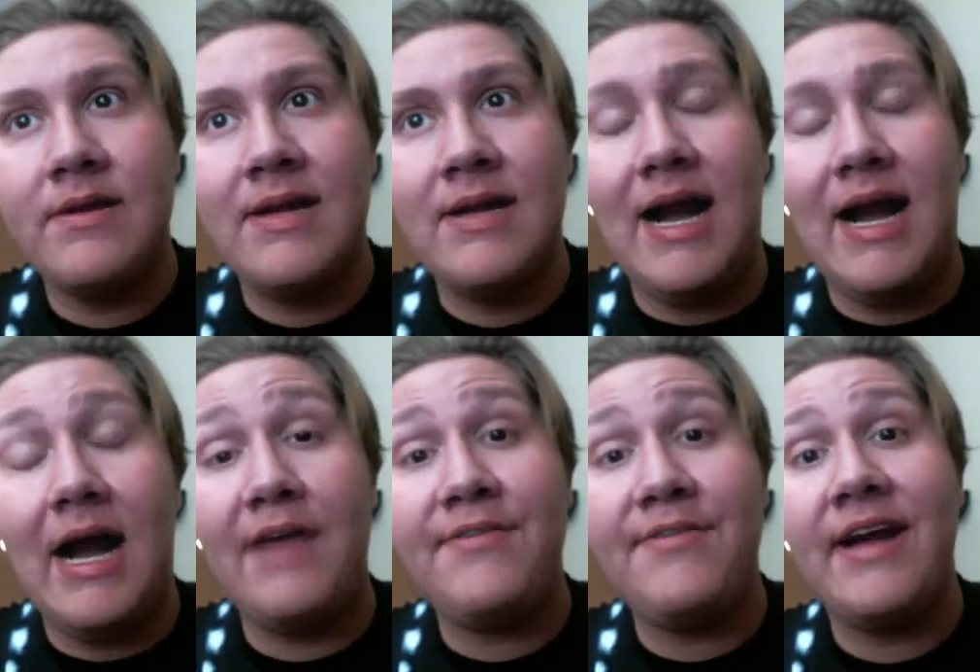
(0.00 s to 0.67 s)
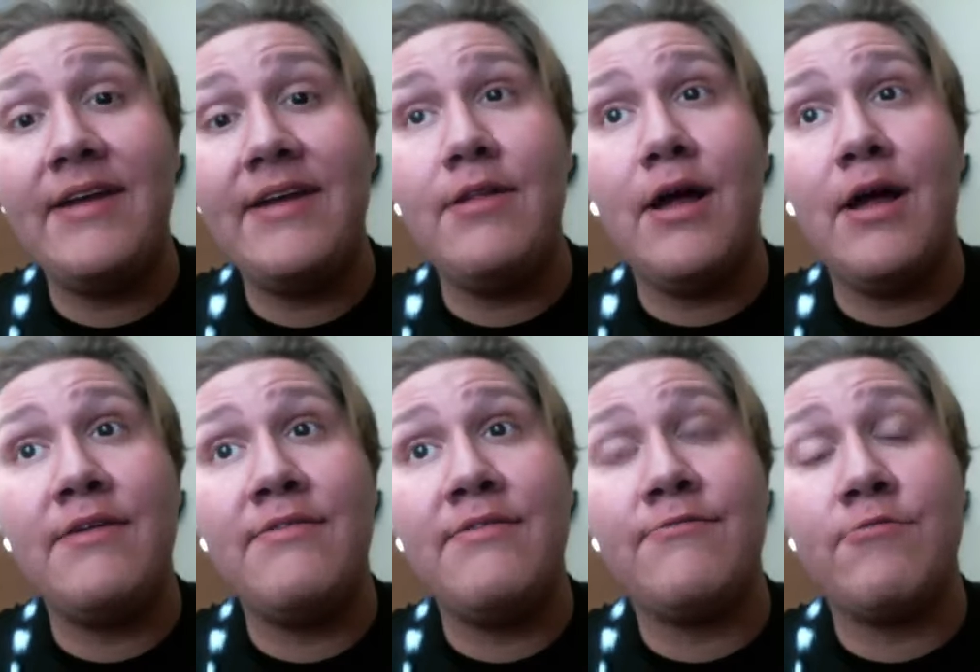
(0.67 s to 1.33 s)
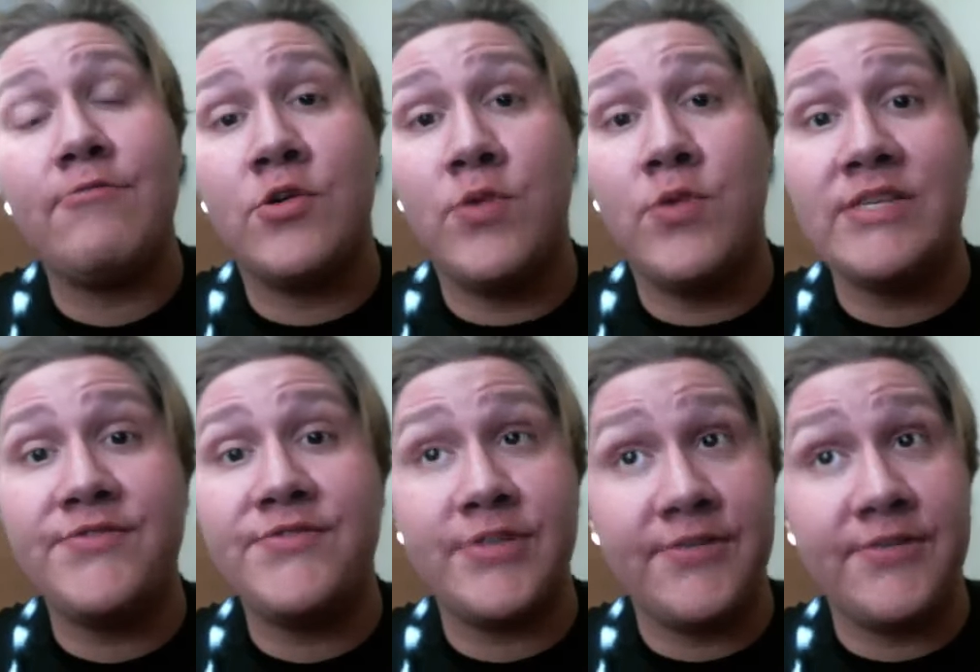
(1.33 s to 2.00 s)
I've had a lot of requests
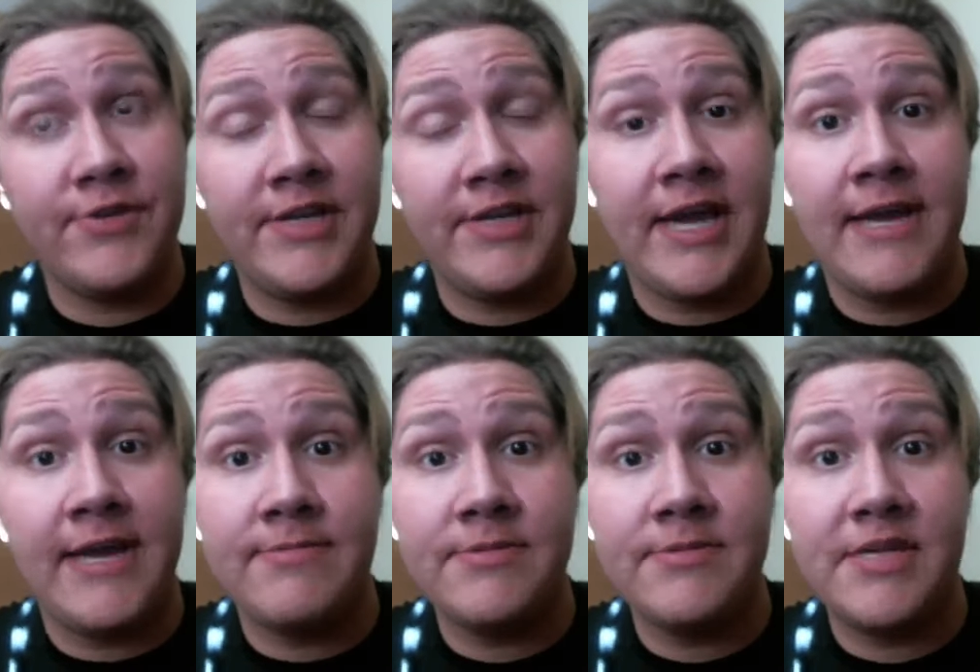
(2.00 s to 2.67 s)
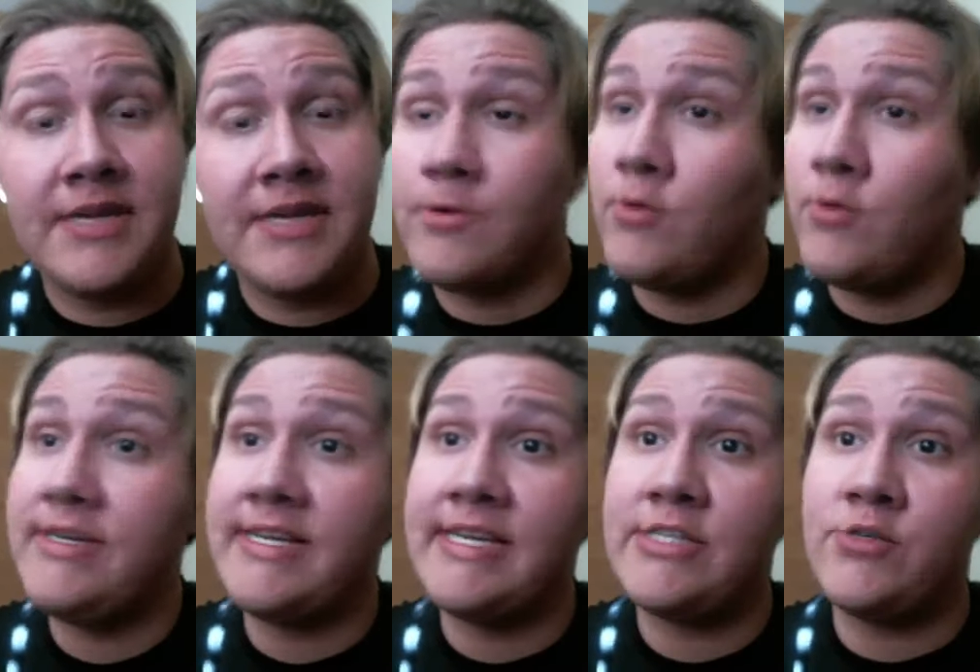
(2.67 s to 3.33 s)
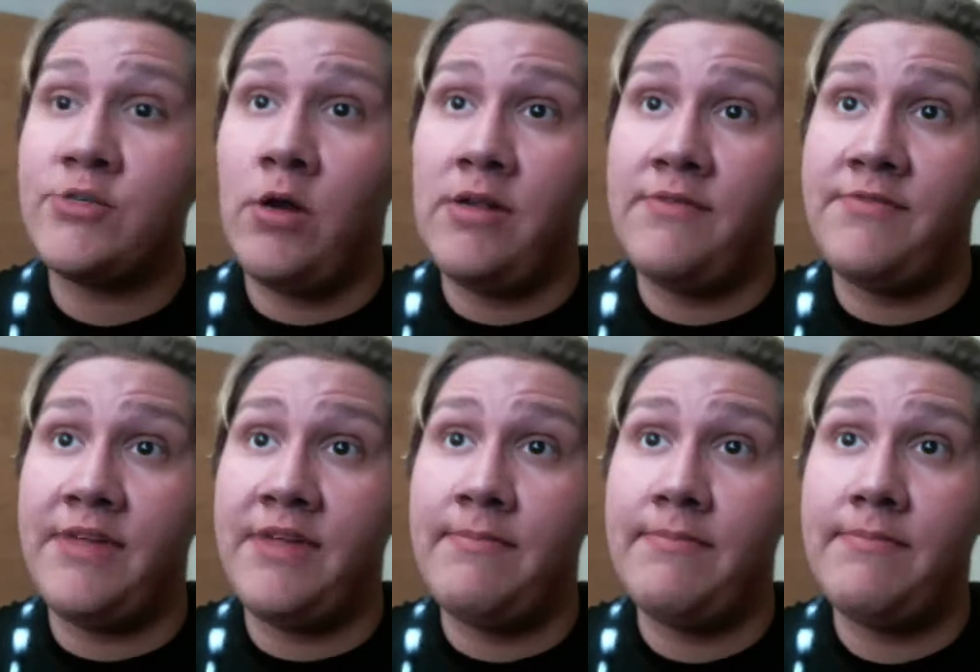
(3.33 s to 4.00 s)
for different games, and I'm going to get to all of
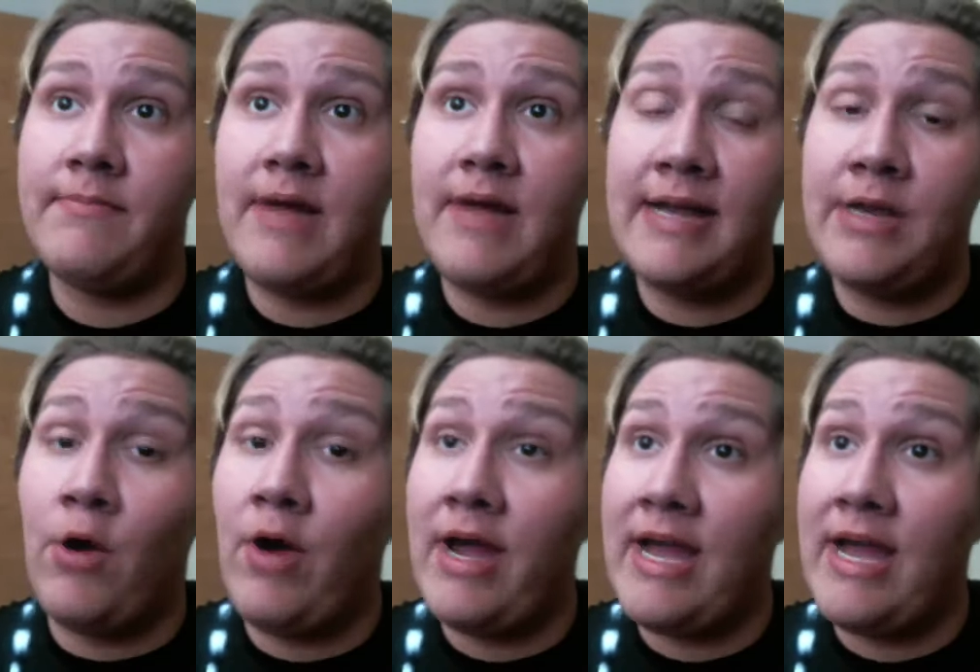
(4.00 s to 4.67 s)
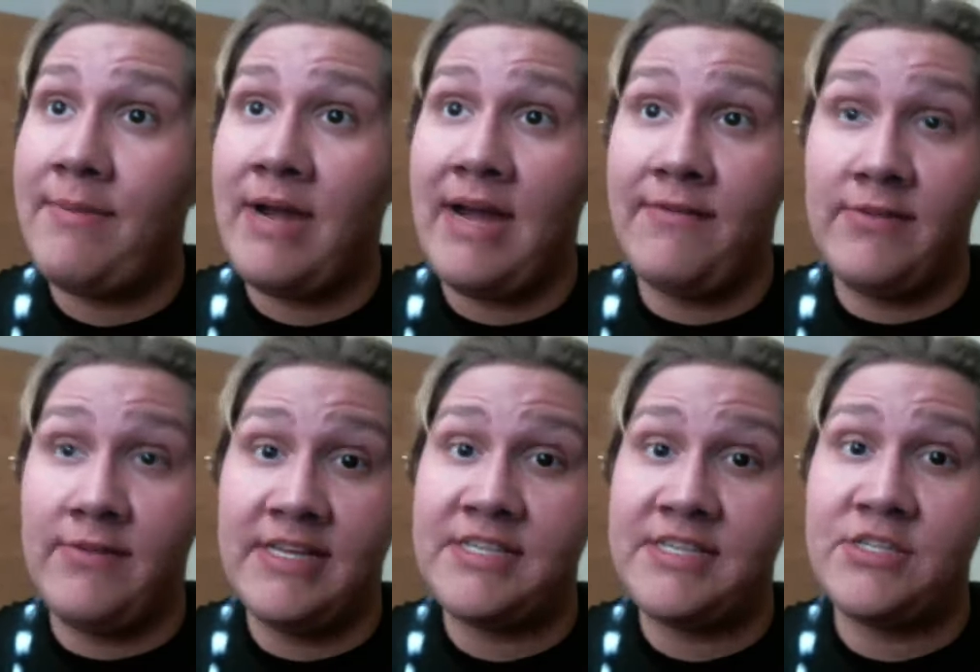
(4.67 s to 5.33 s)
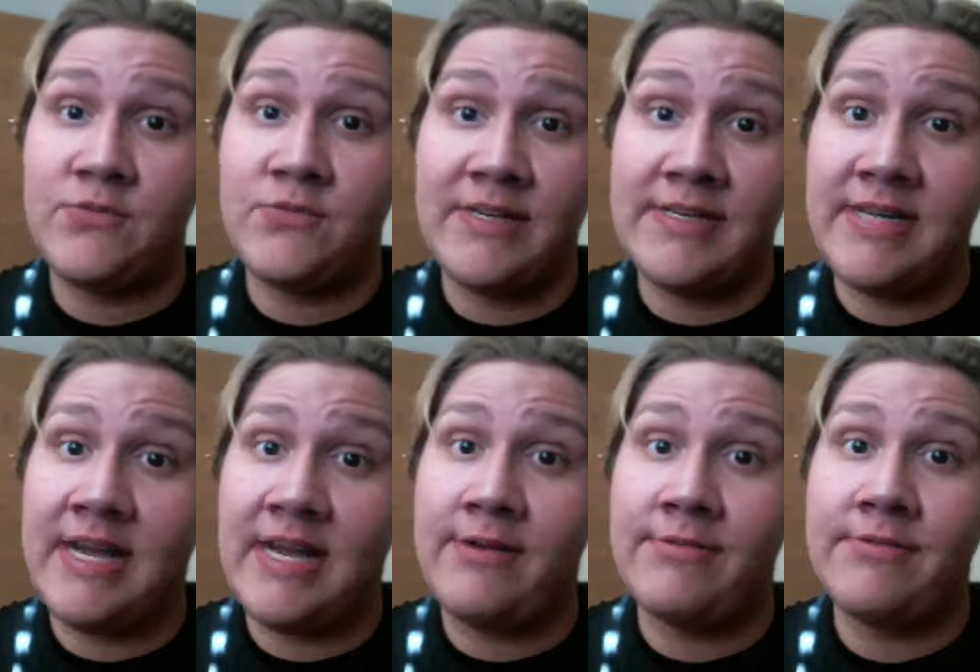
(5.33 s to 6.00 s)
them. I know I am, I have a list, it's written
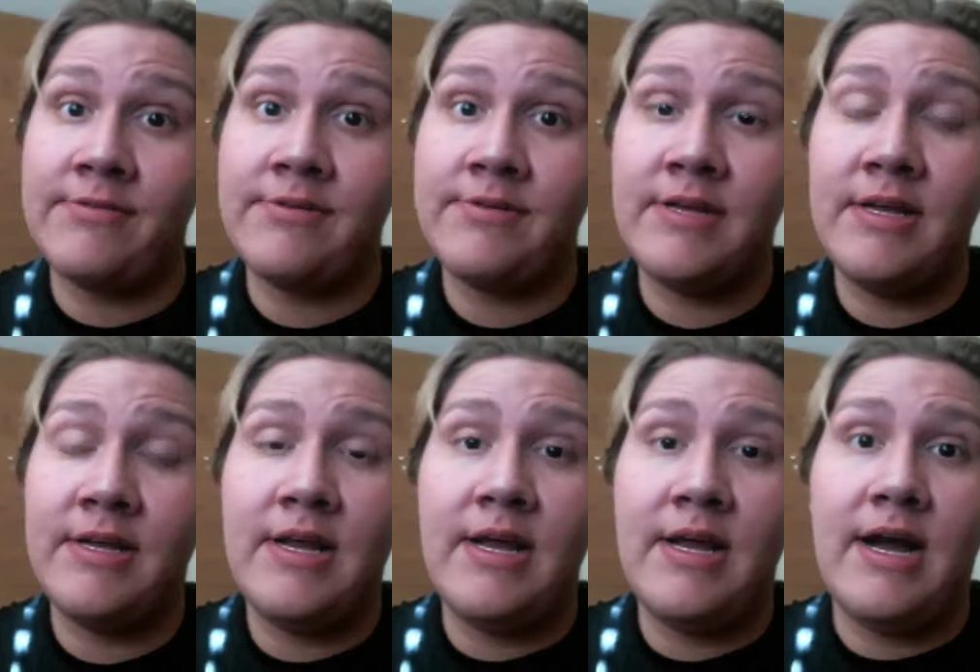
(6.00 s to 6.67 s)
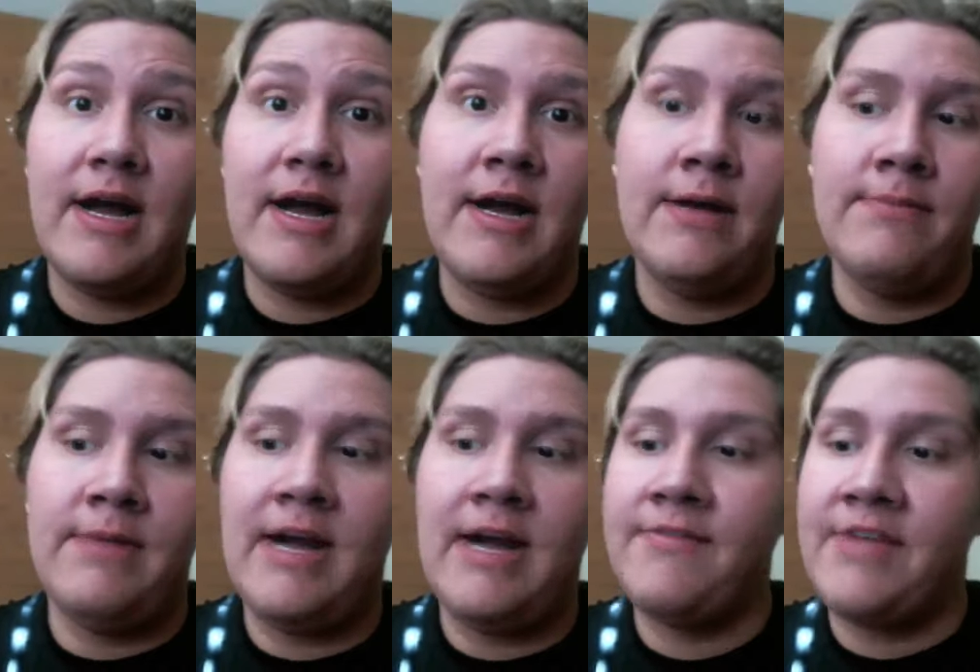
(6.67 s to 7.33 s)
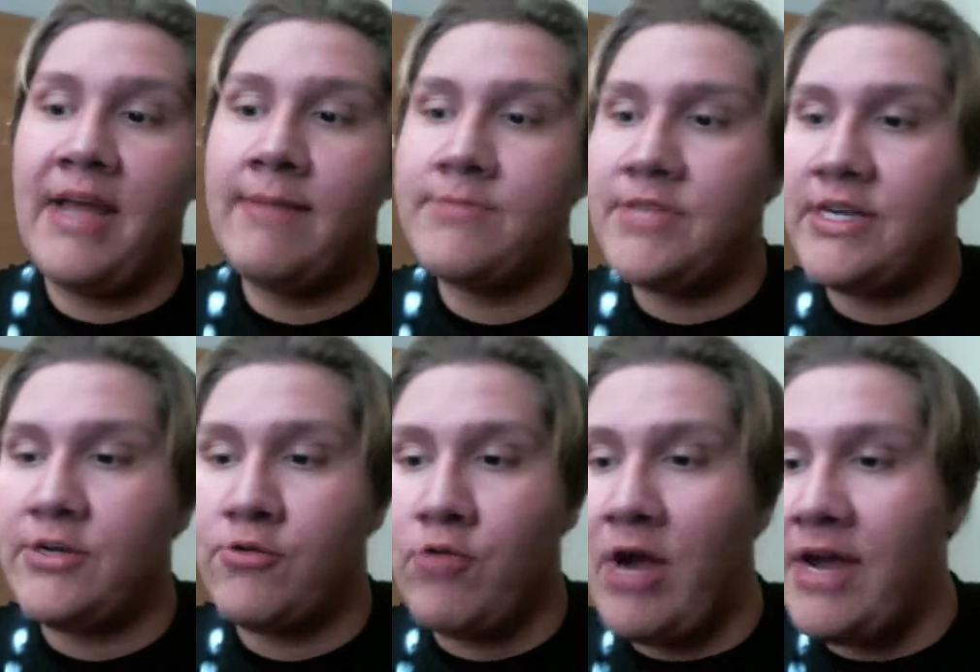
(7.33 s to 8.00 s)
down. I have games like
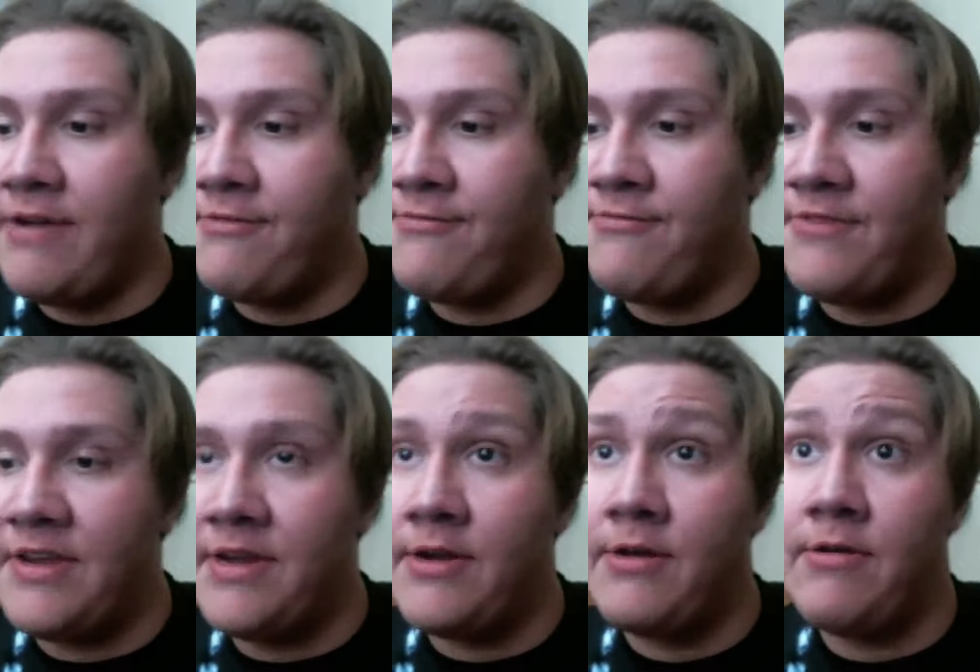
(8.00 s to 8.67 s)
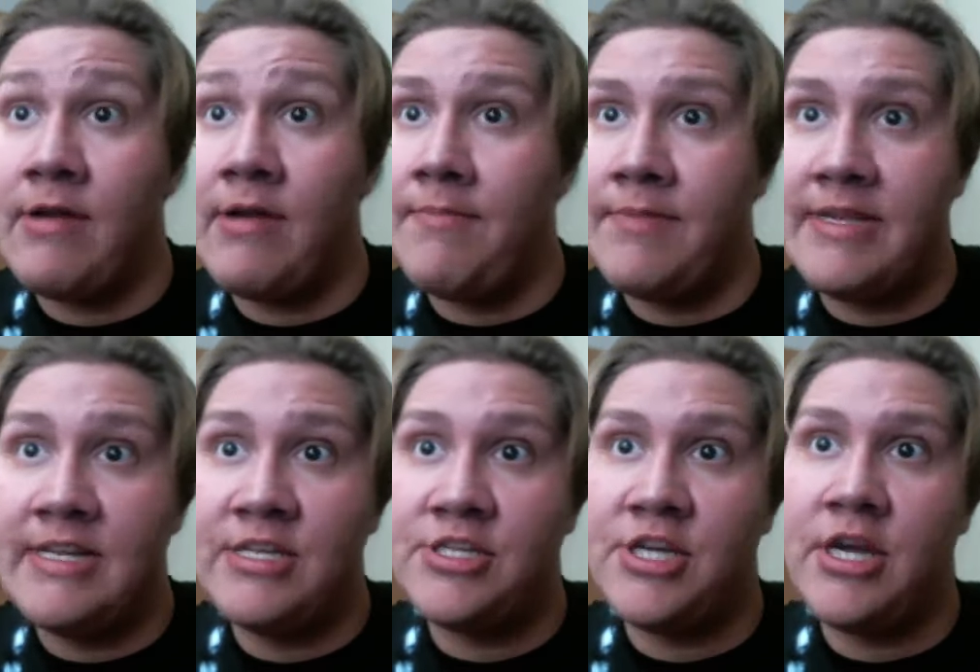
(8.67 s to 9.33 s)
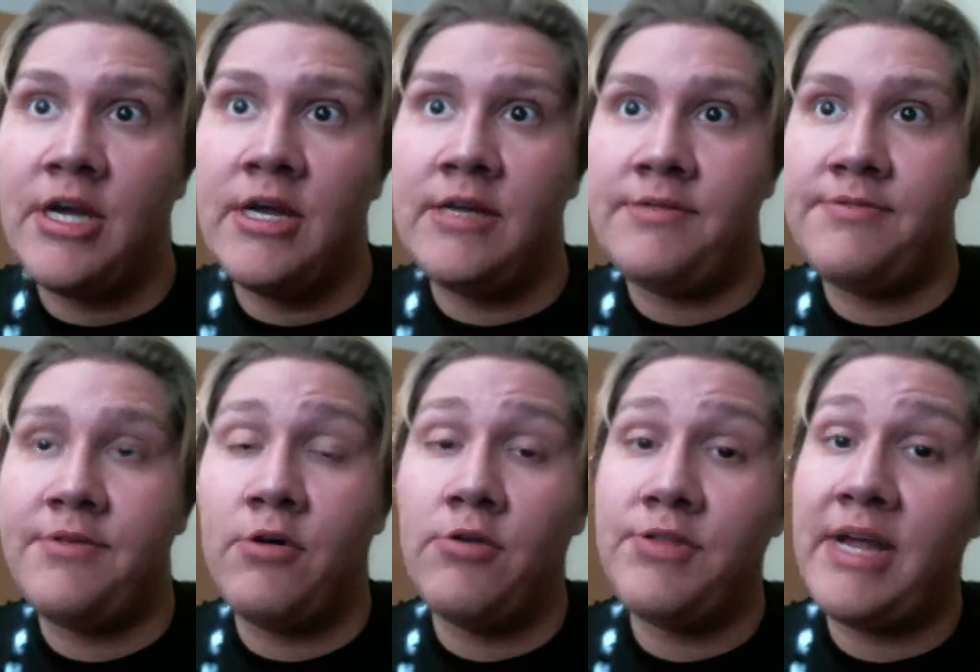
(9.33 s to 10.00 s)
Cry of Fear, Amnesia,
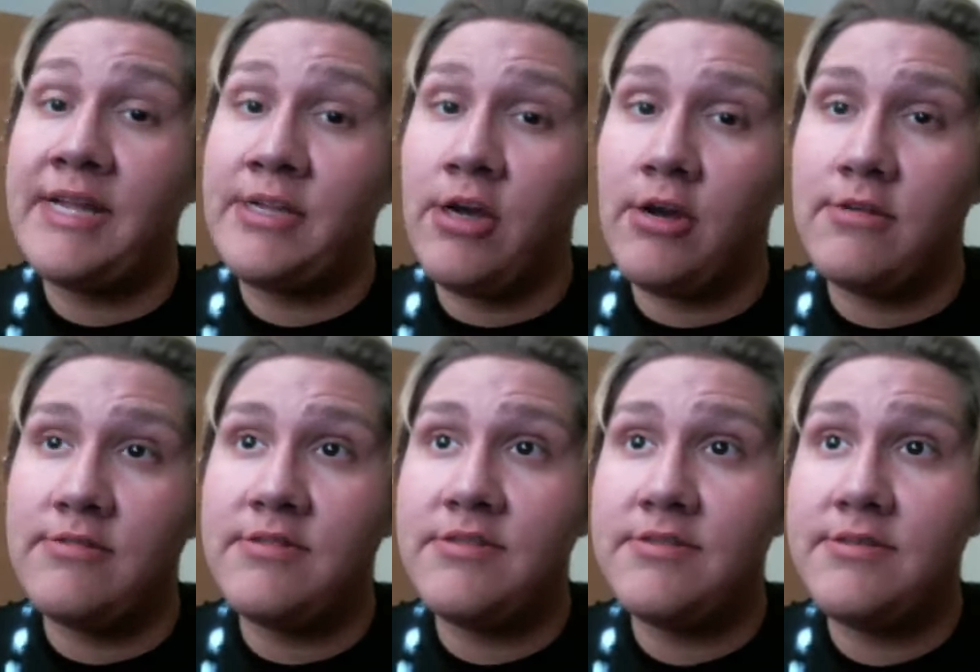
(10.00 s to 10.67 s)
the whole nine yards.